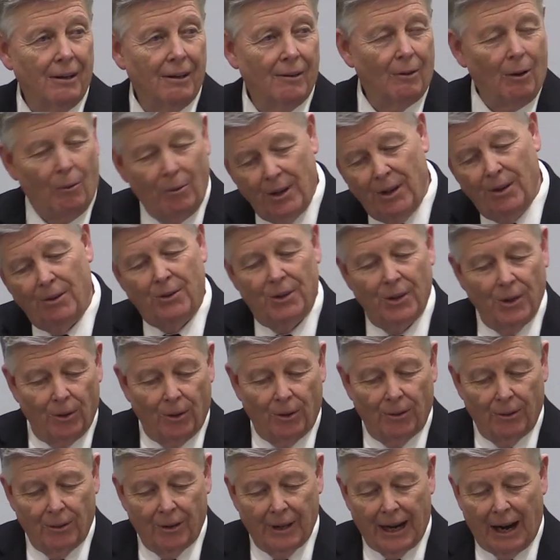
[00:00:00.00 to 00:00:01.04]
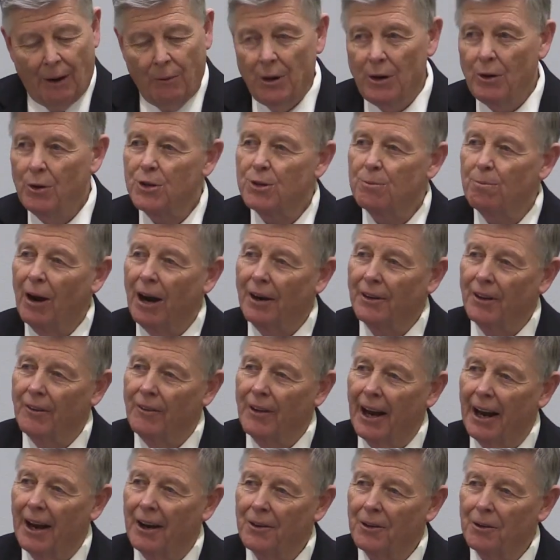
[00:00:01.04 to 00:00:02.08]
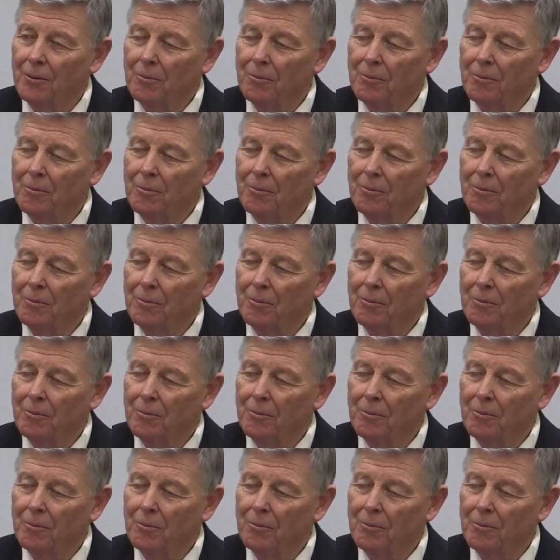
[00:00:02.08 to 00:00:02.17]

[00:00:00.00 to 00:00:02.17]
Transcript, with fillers: What will you do? How will you respond to that?